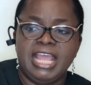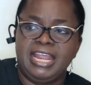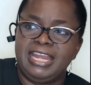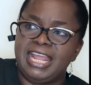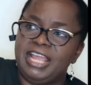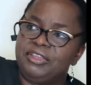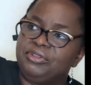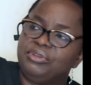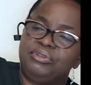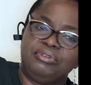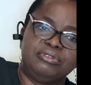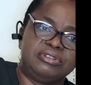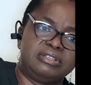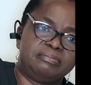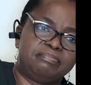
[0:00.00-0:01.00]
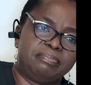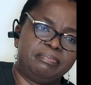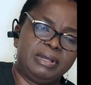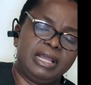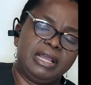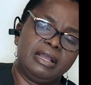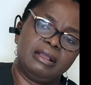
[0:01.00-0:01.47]
Then you use
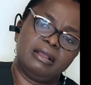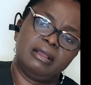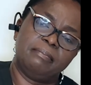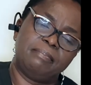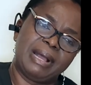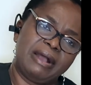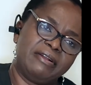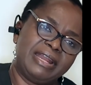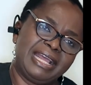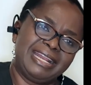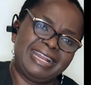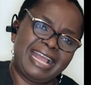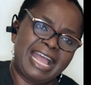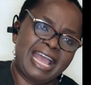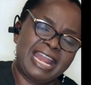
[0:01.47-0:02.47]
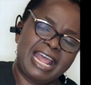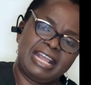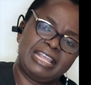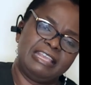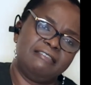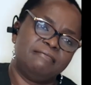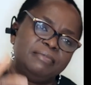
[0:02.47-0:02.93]
uh, powdered hand and
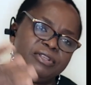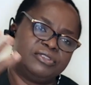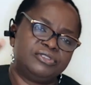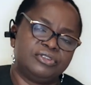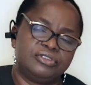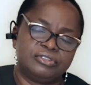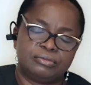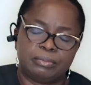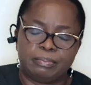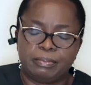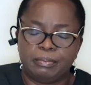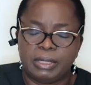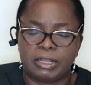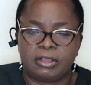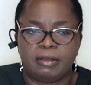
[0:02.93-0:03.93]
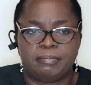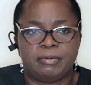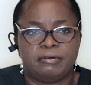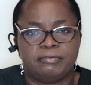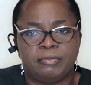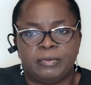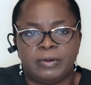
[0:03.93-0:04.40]
give Miss Jones a cup
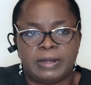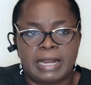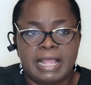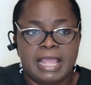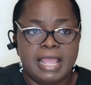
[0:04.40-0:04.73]
of water.